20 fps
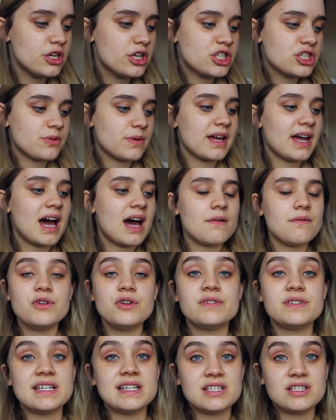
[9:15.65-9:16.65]
So I have
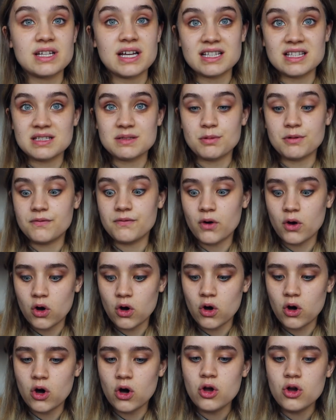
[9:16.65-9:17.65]
used these tans
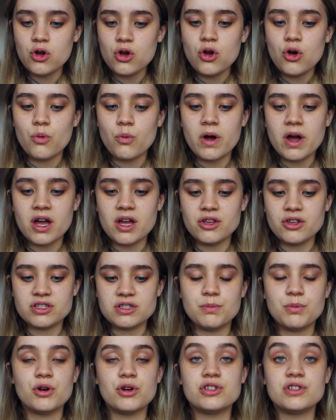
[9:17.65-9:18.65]
before where you're
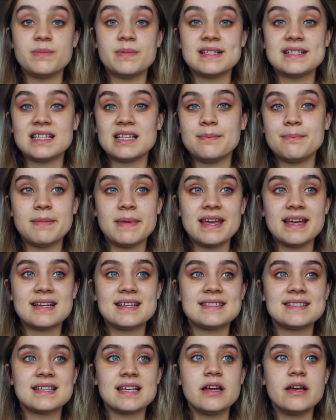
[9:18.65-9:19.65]
supposed to basically
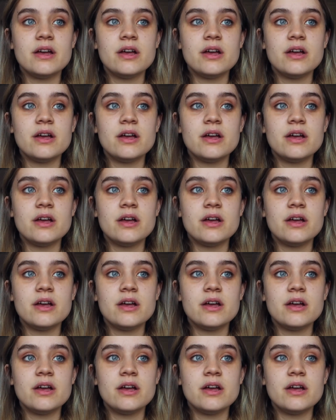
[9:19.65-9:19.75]
mix